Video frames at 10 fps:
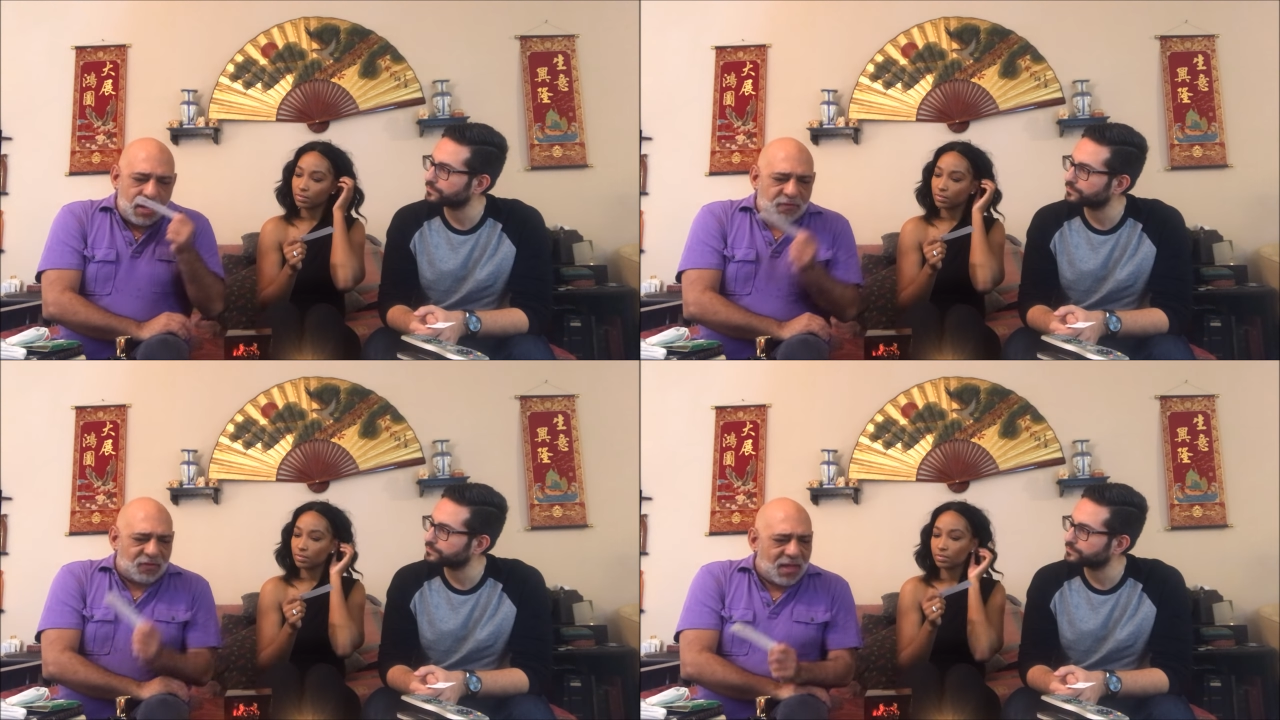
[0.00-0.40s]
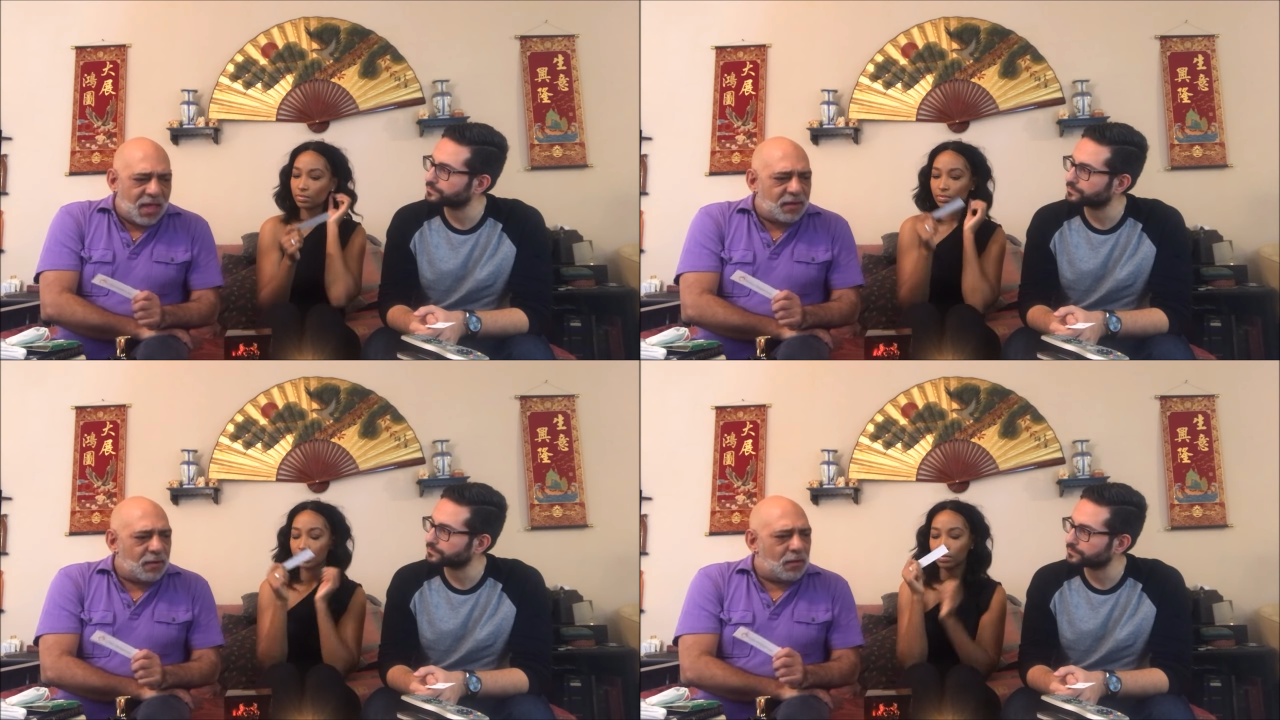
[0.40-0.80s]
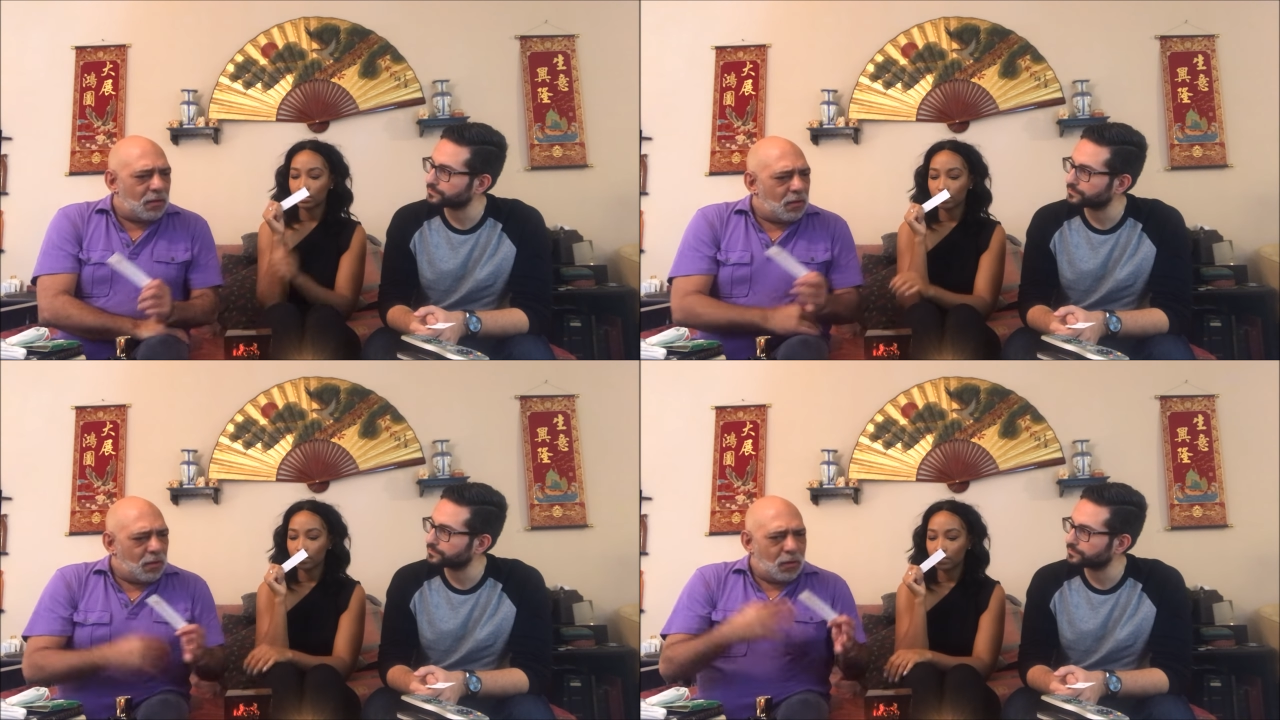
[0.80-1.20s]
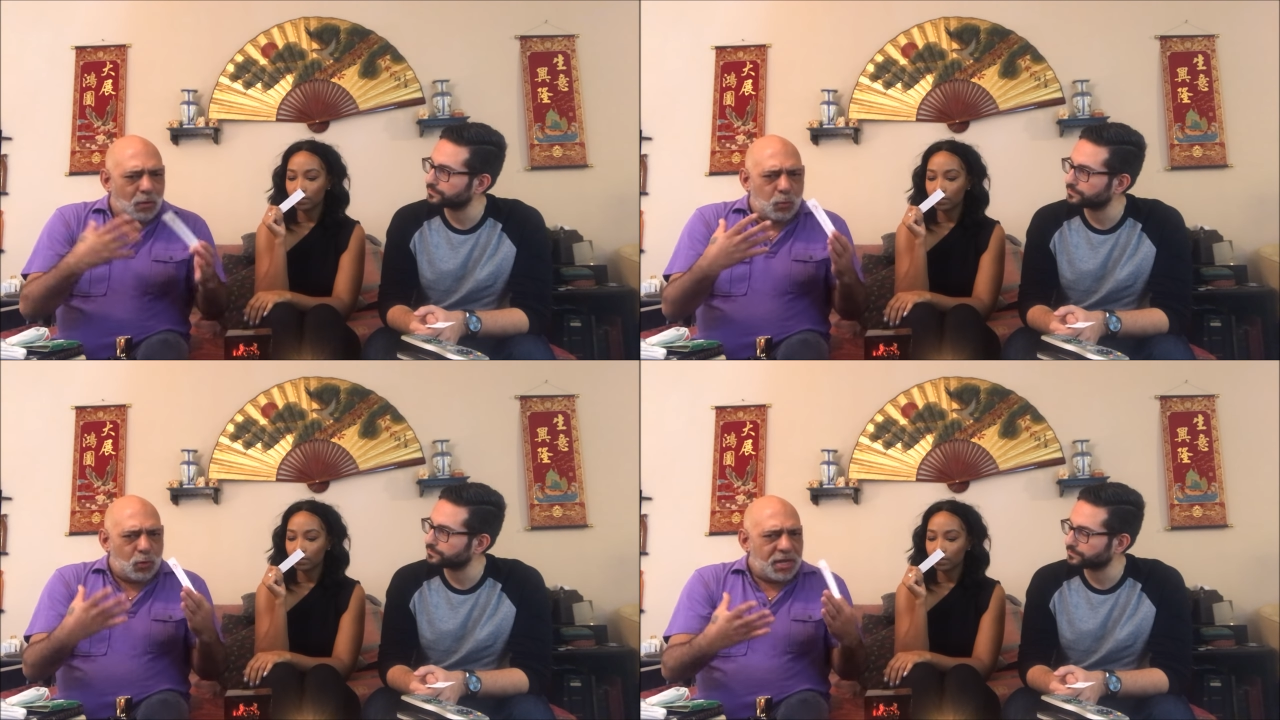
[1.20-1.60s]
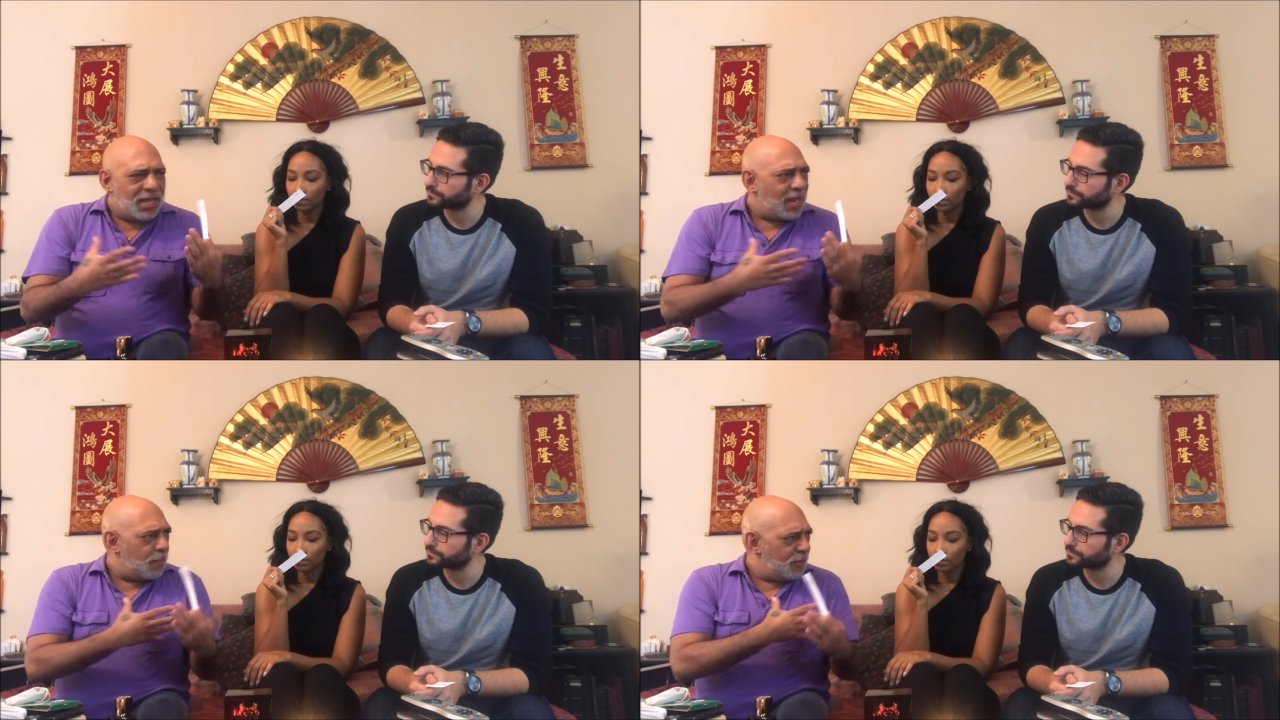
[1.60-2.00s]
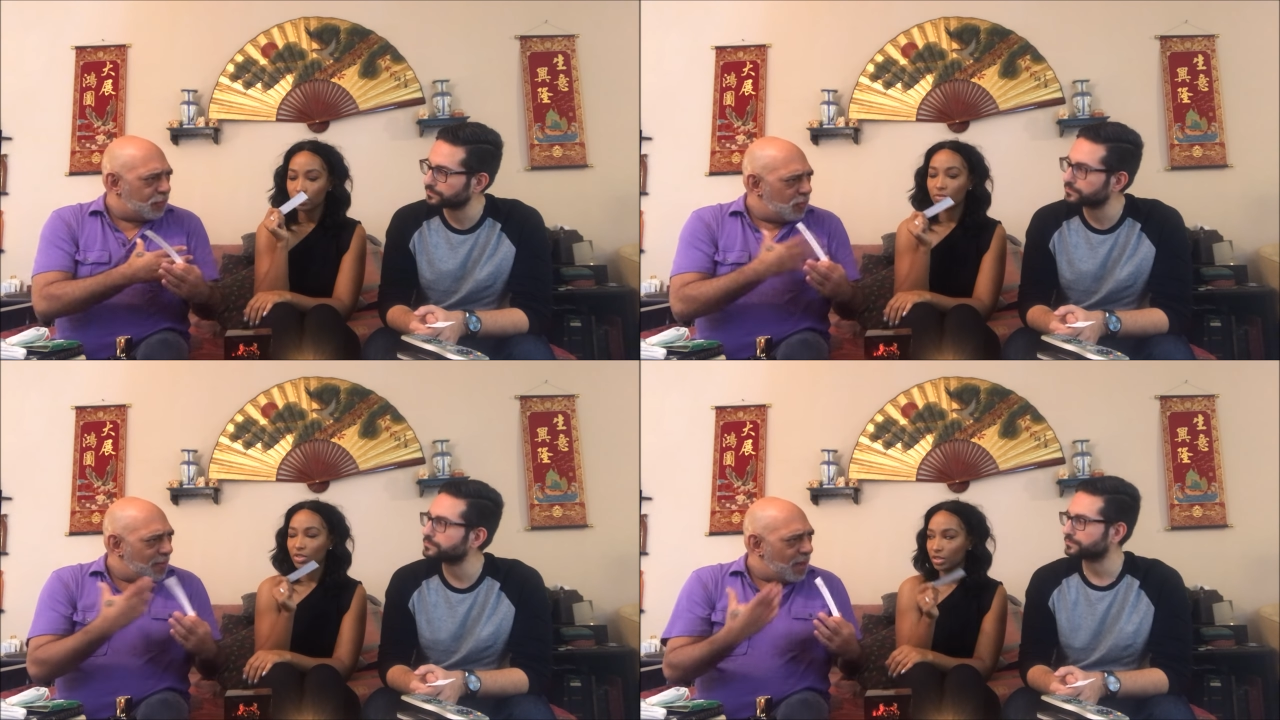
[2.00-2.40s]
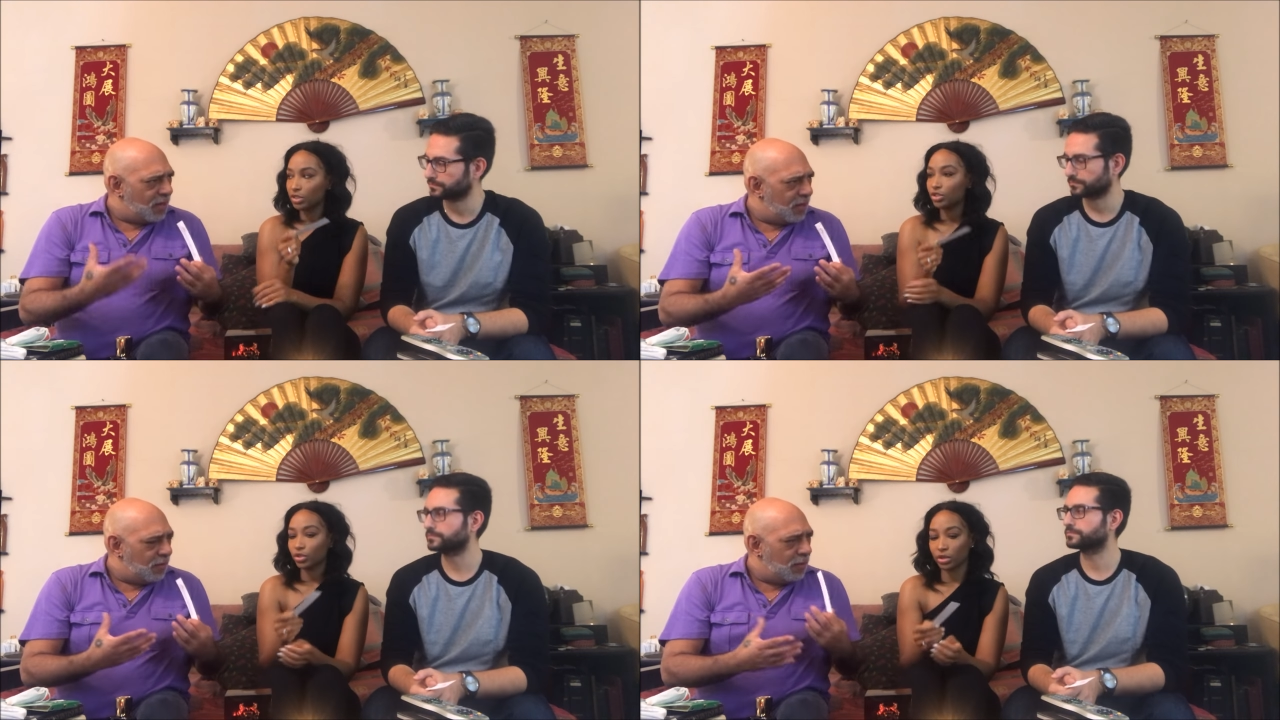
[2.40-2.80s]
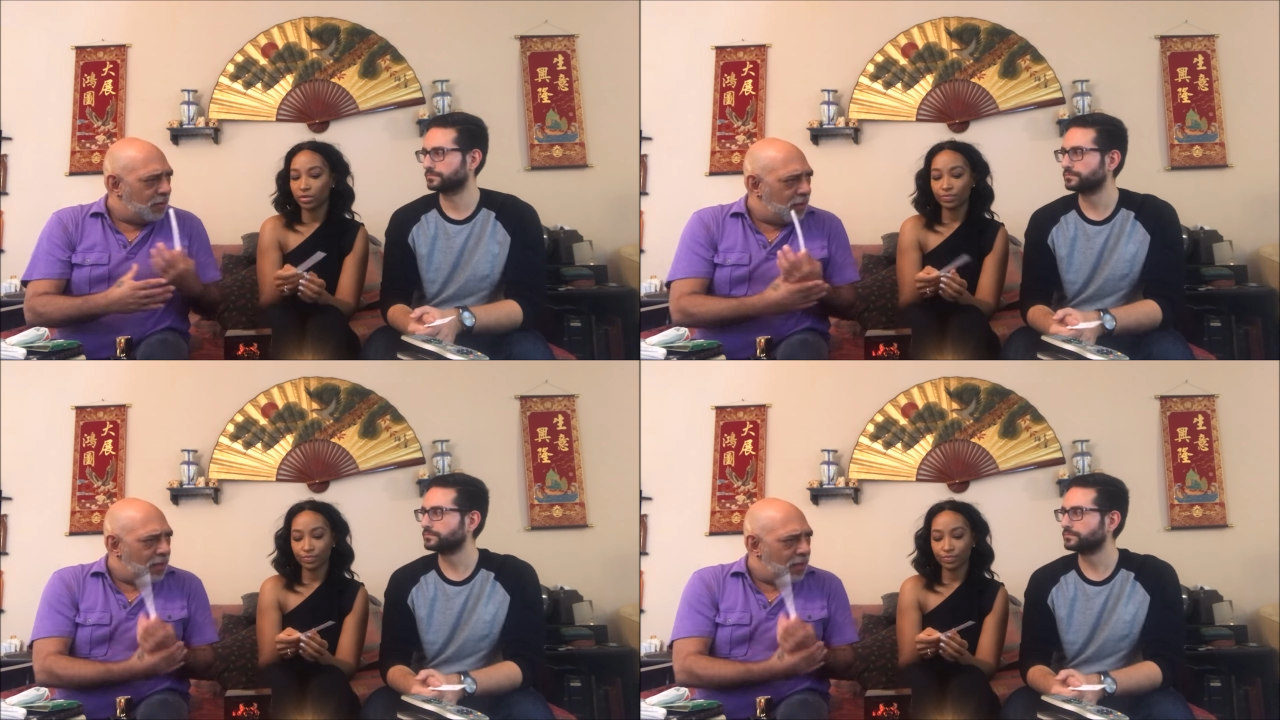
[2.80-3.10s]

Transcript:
Speaker 1: It's got a woody character about it, sure.